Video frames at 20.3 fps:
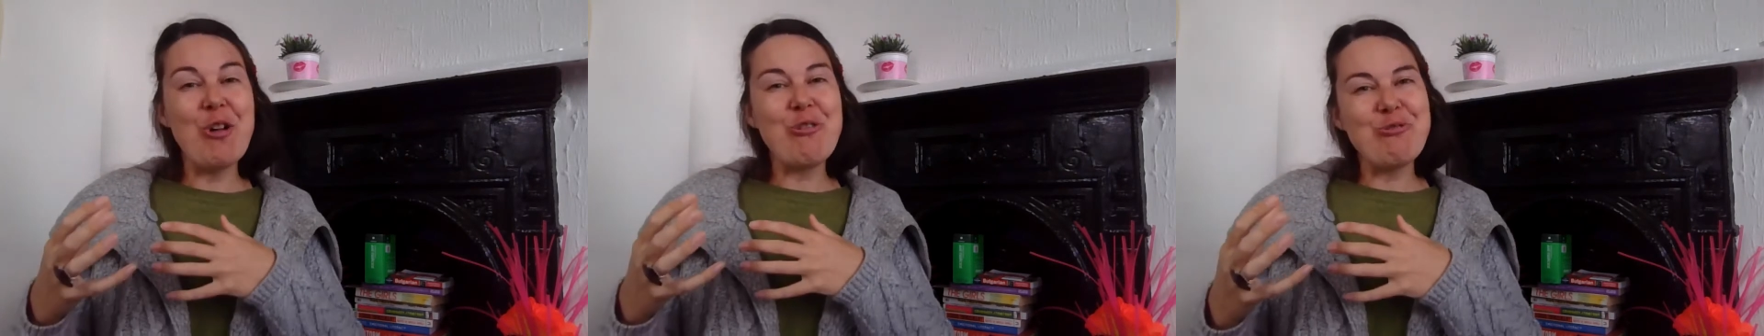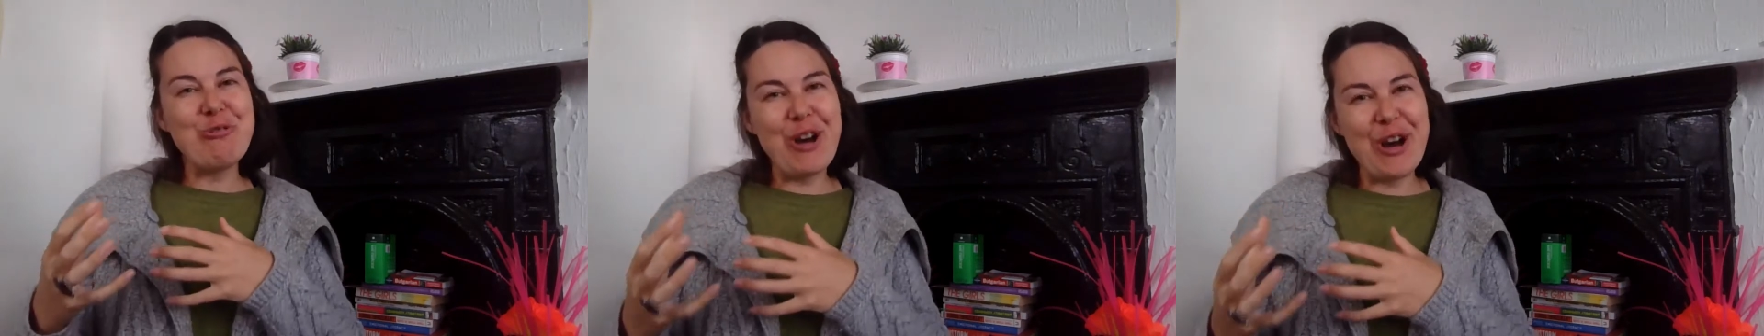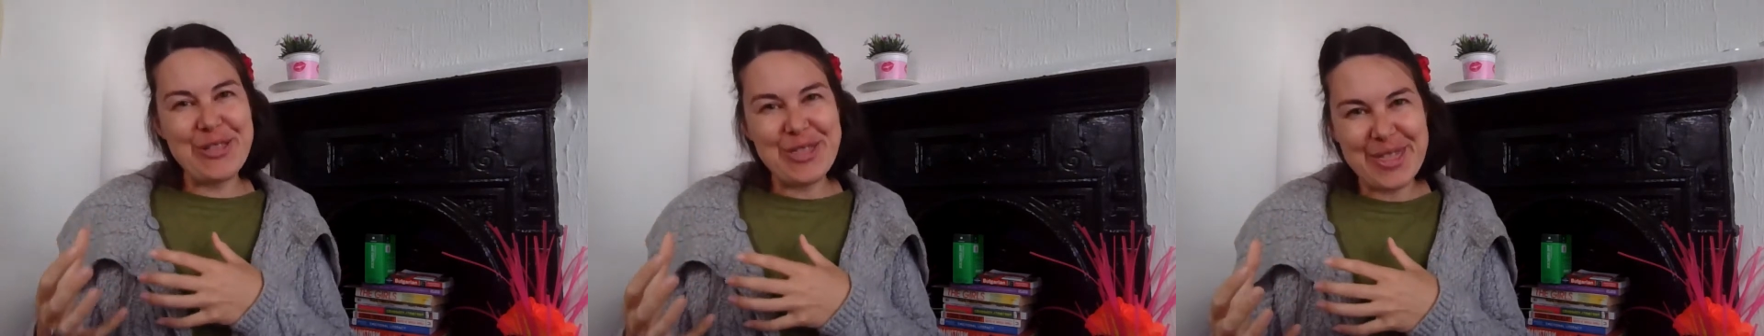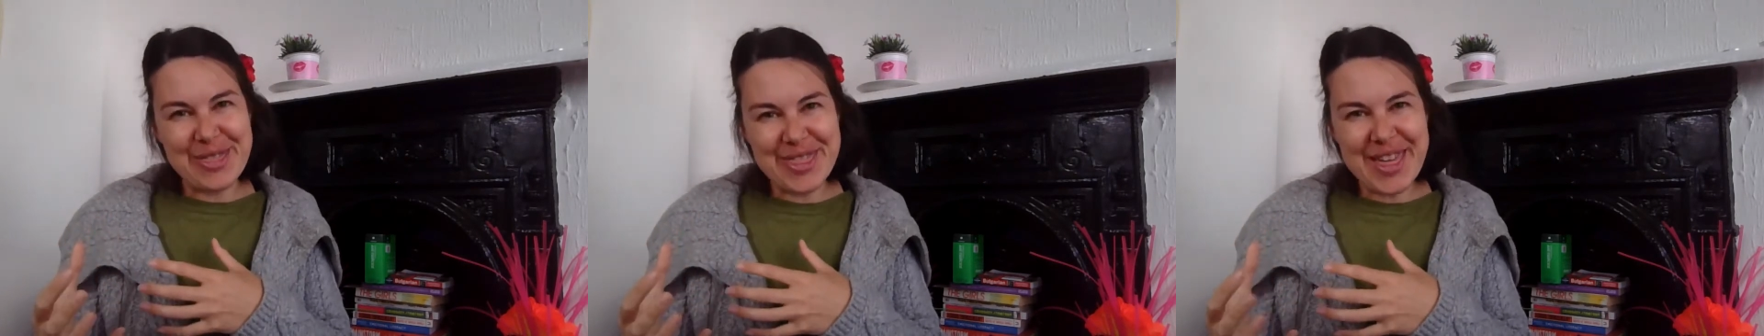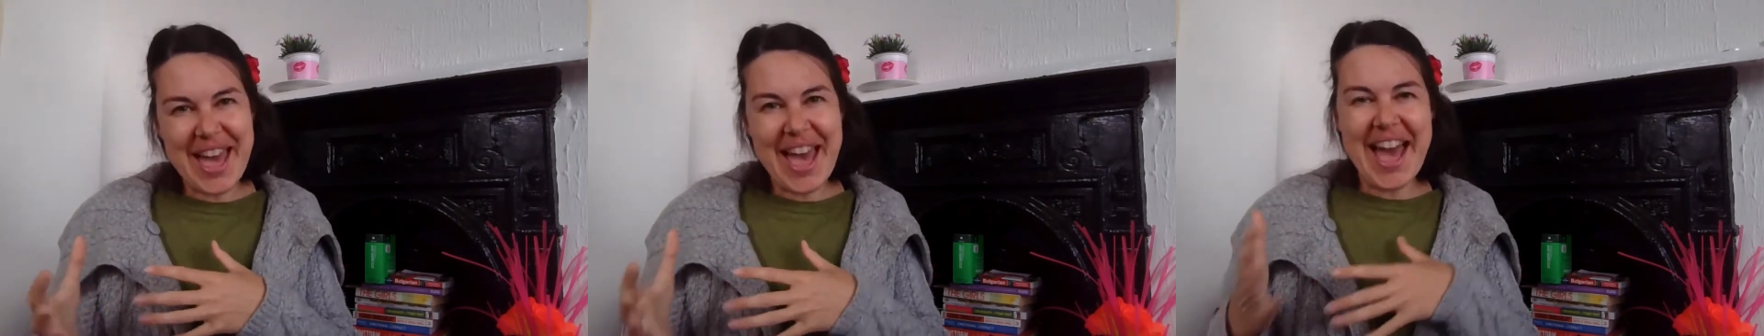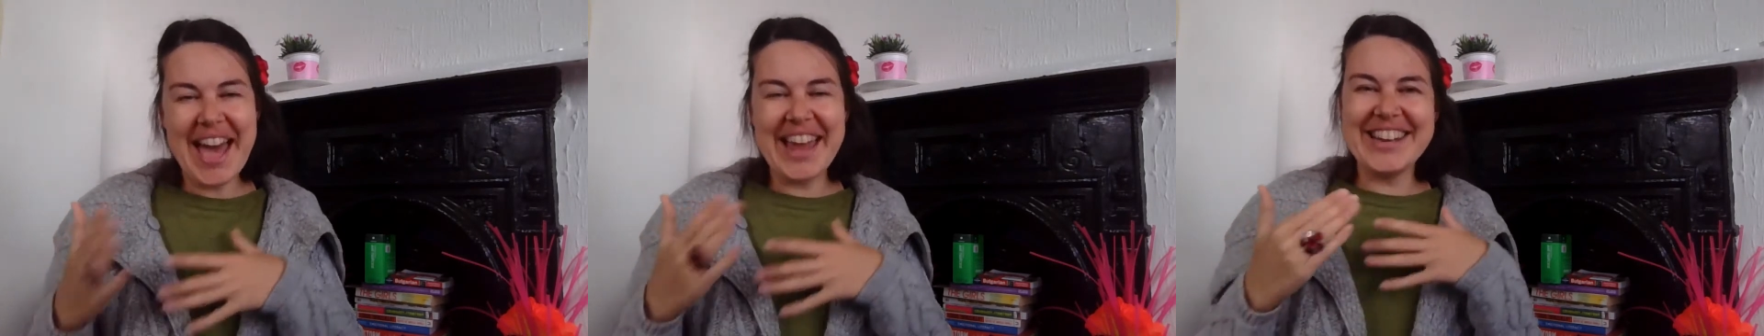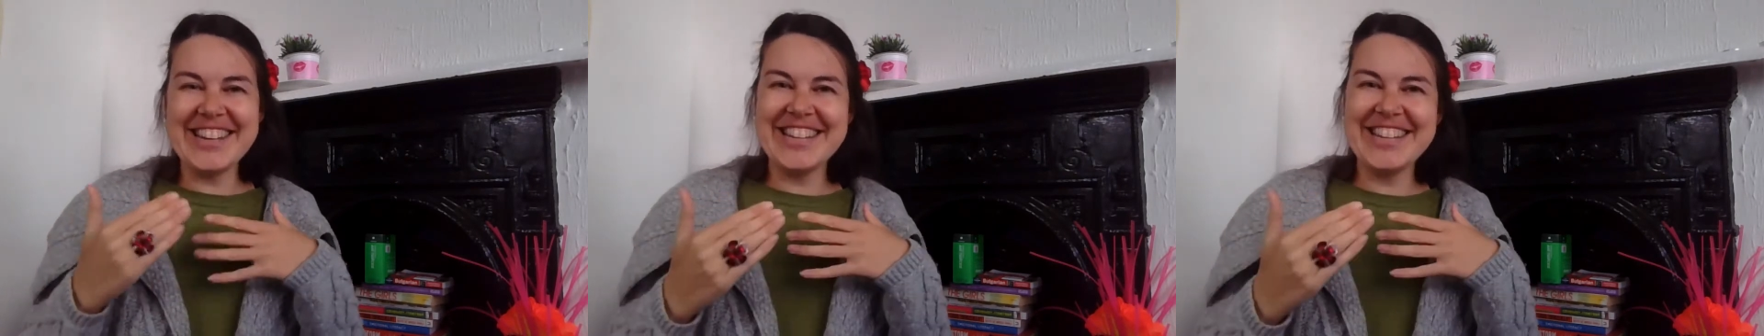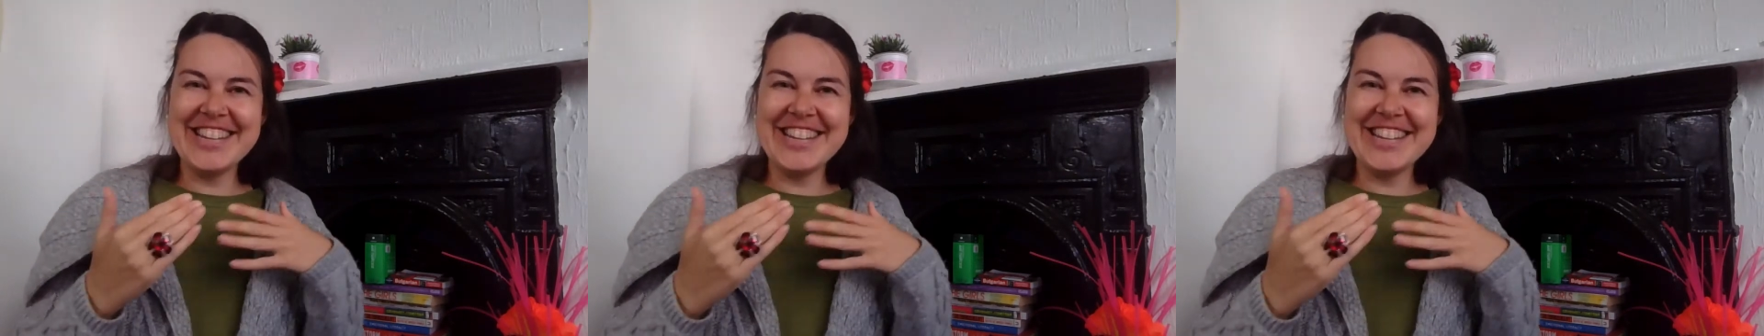rather than